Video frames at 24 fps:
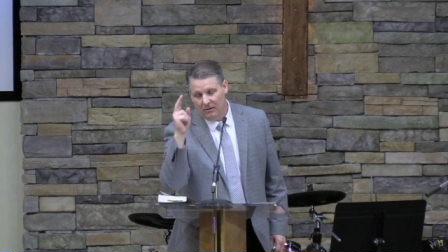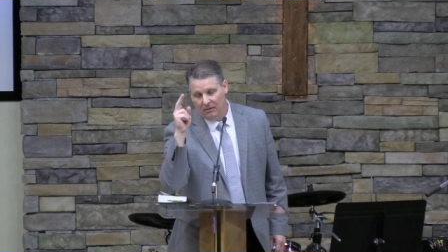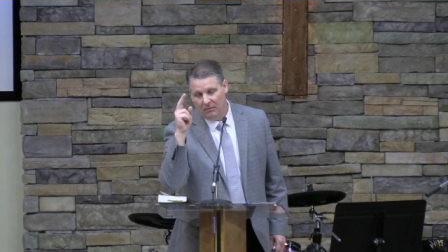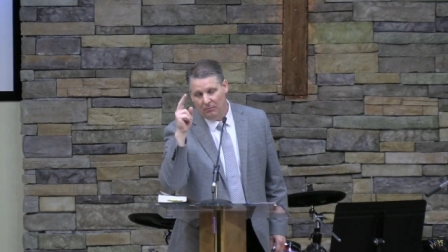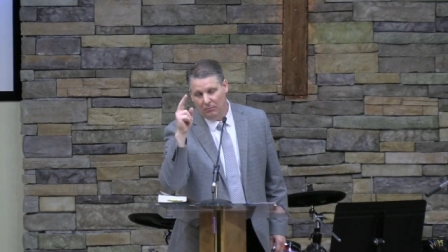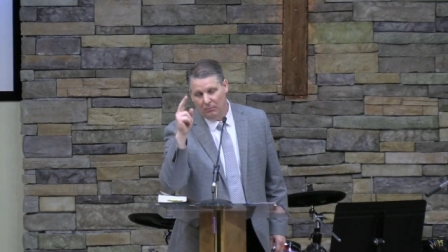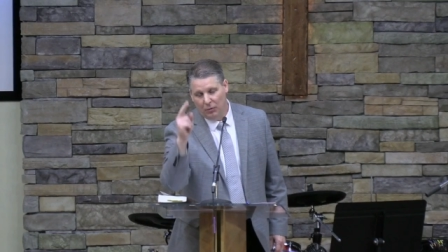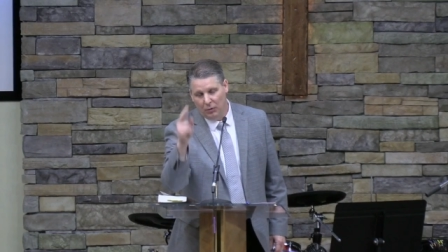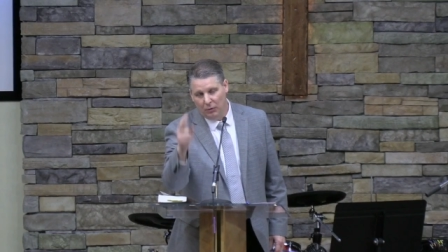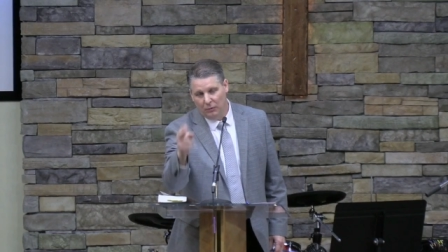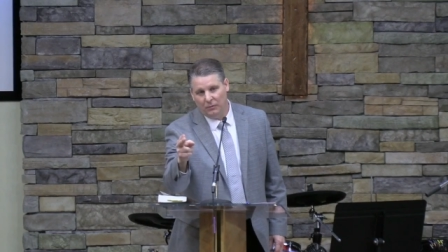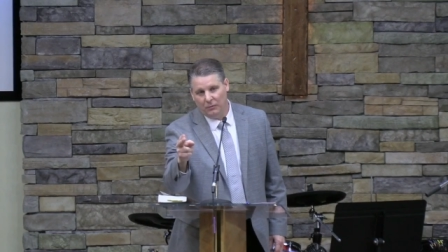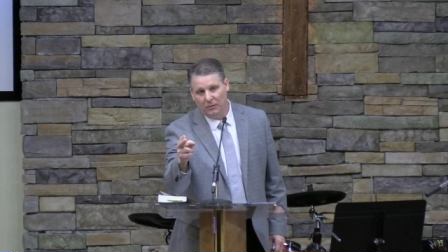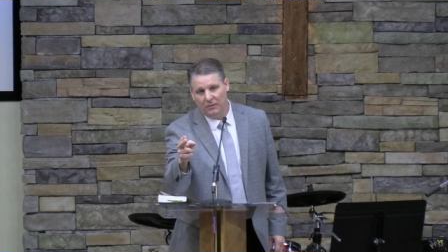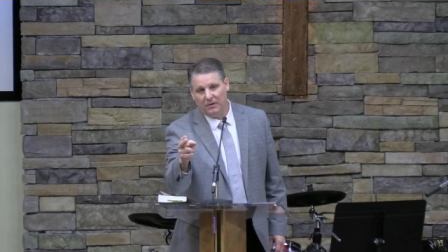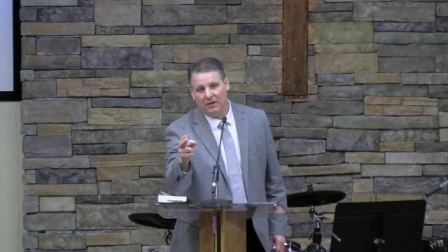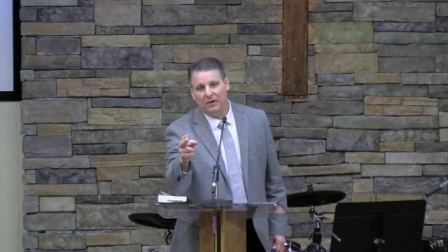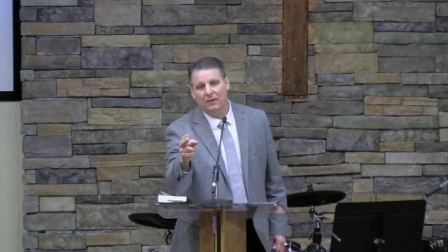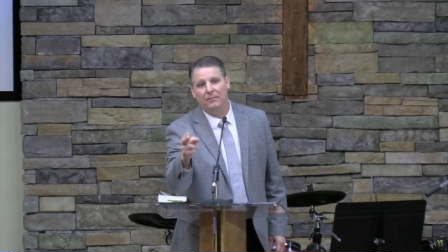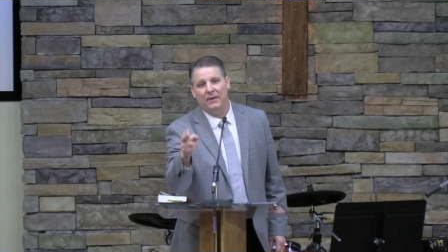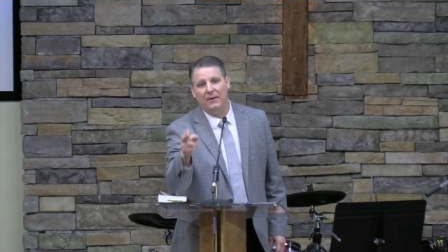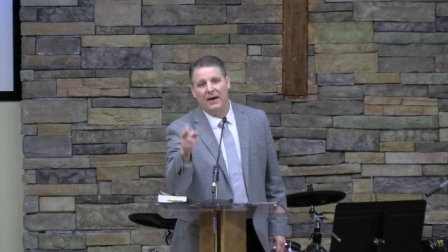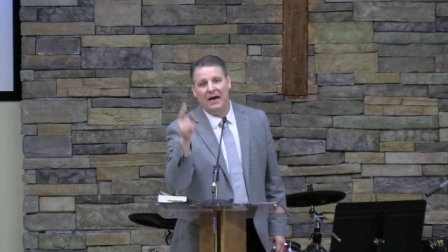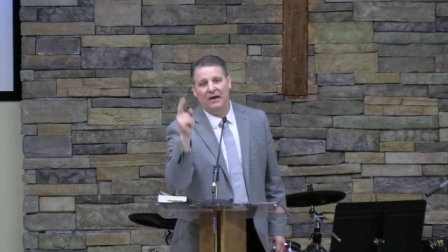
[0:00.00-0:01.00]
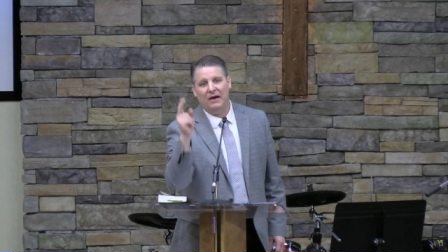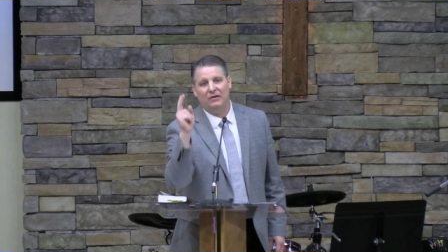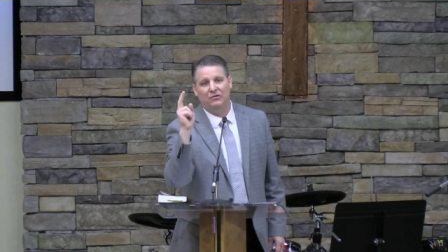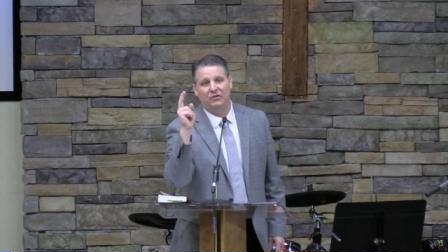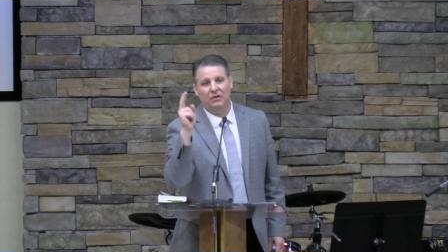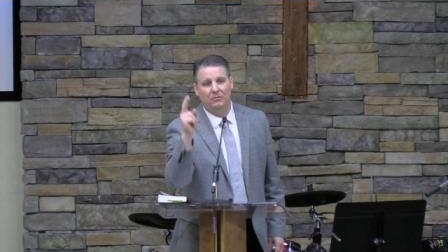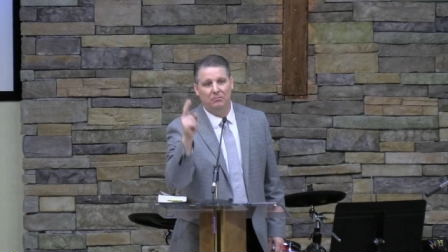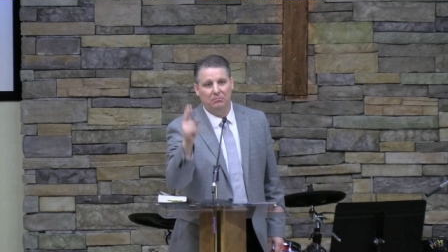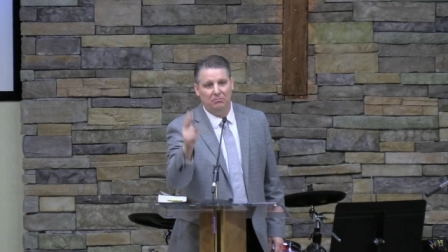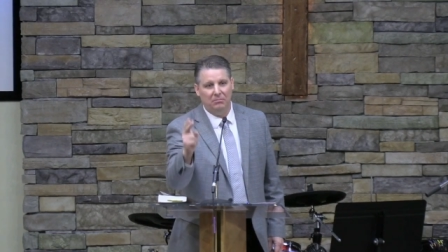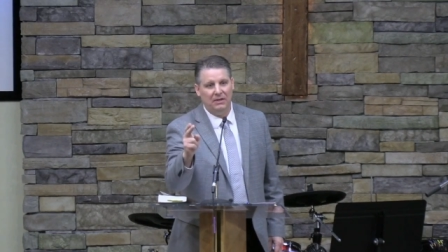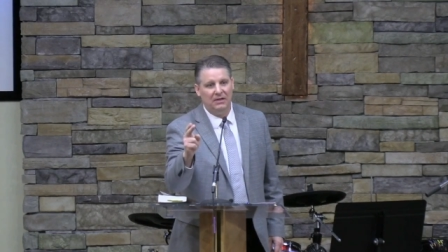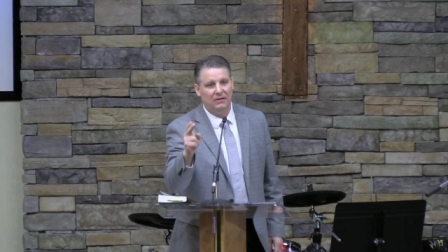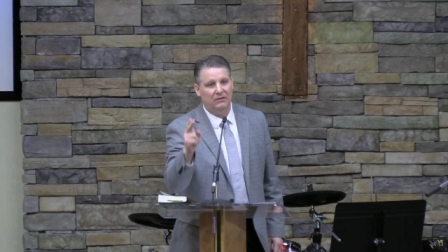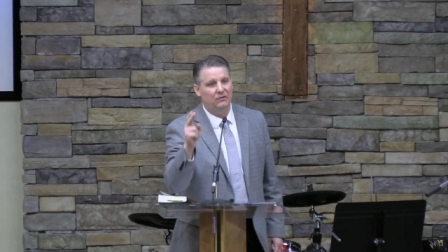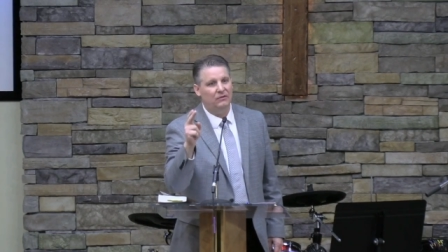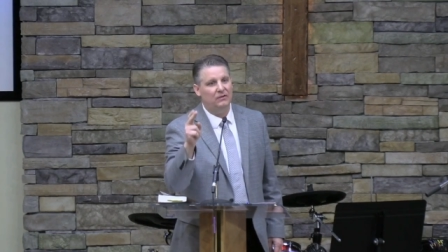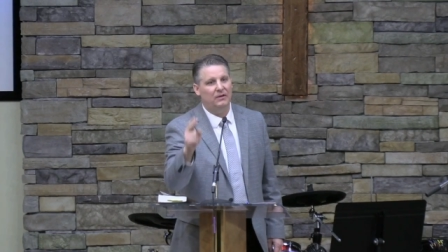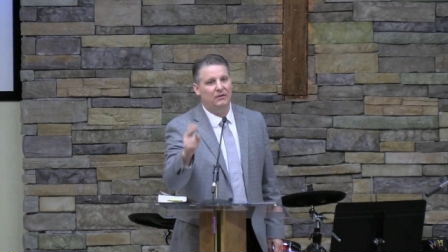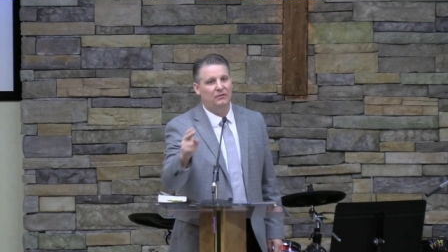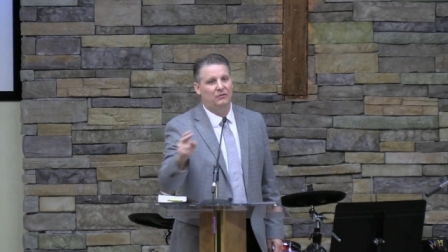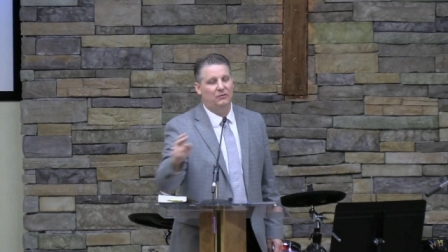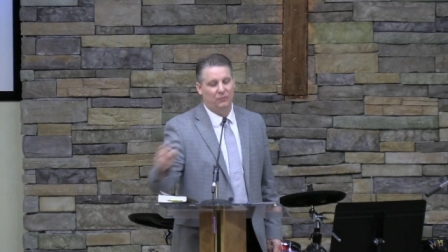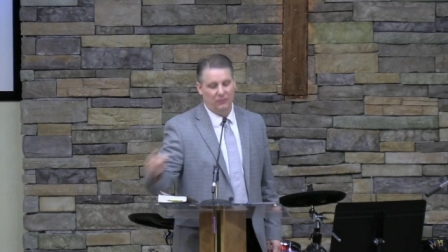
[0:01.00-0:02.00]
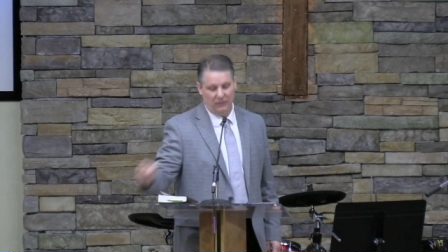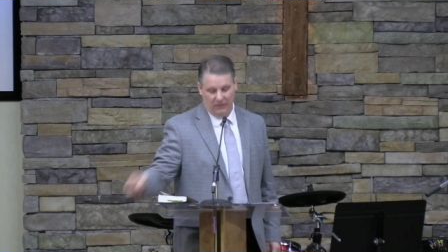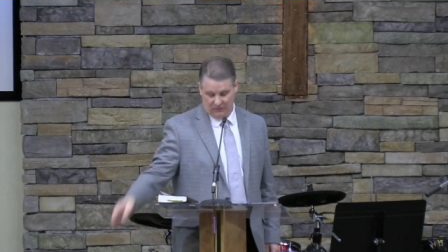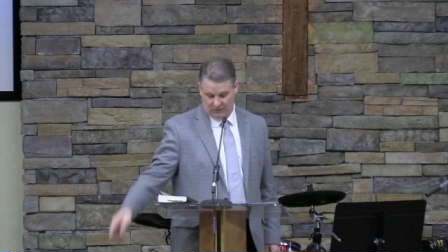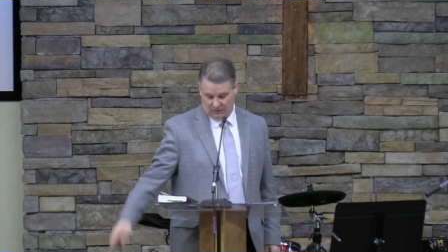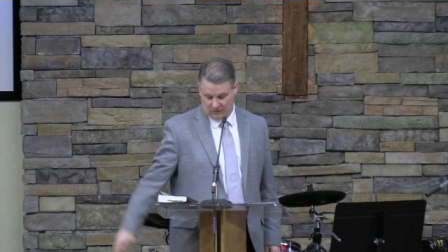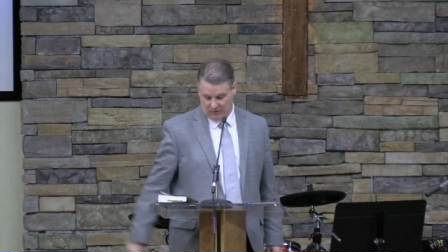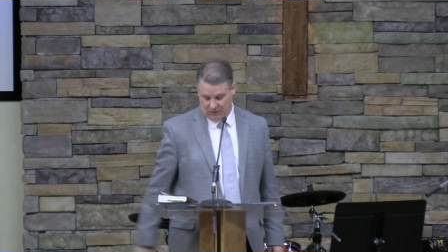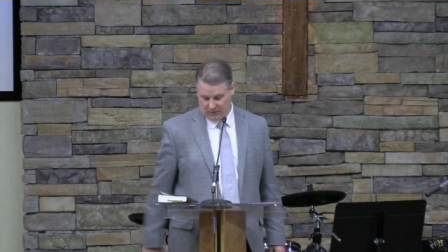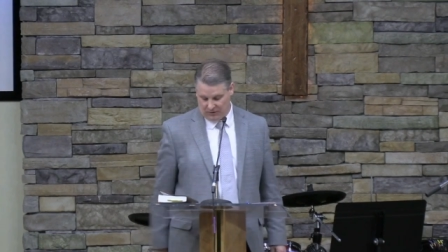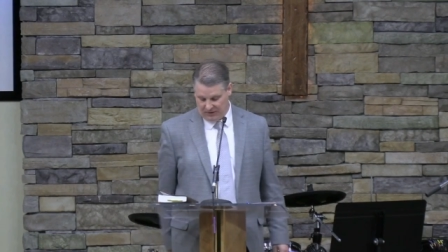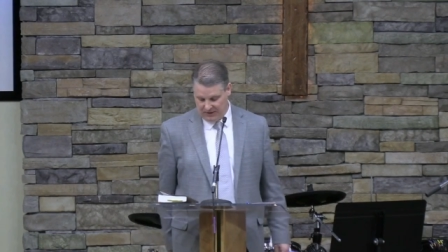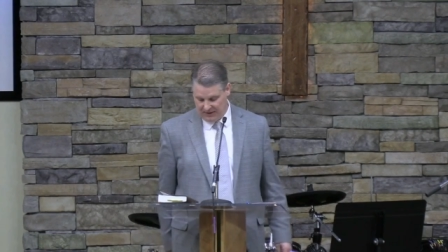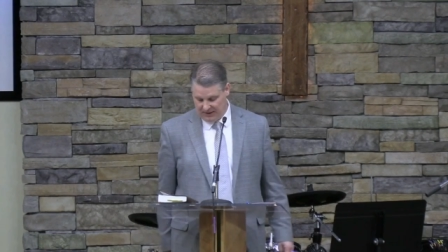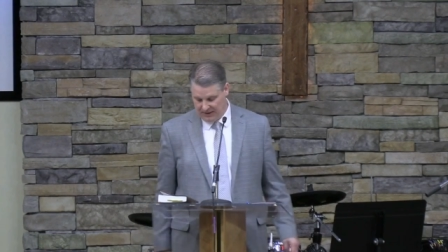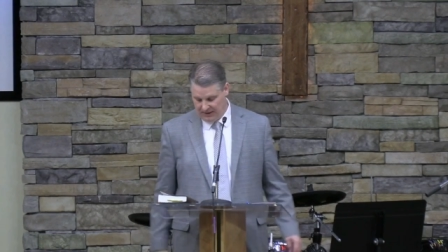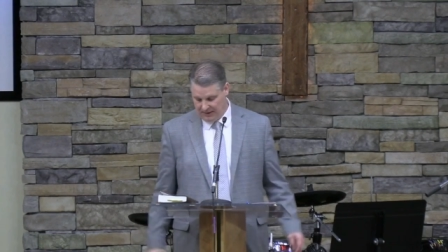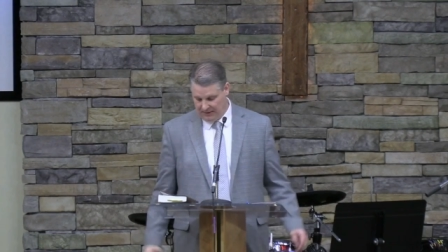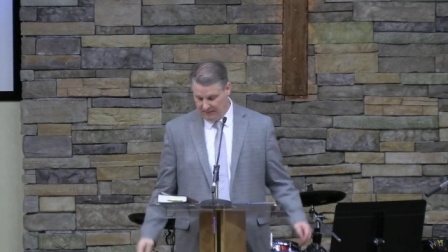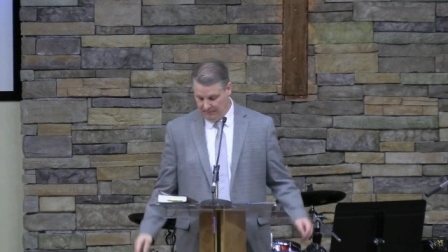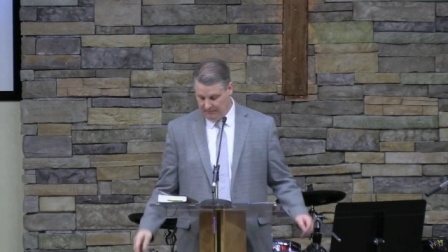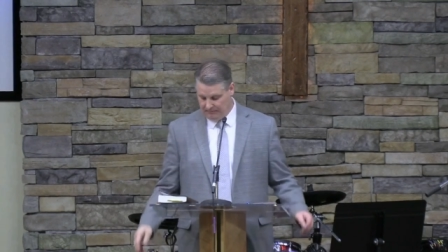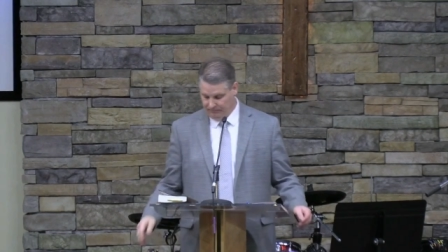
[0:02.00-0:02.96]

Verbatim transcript: moved with compassion, meets his physical need.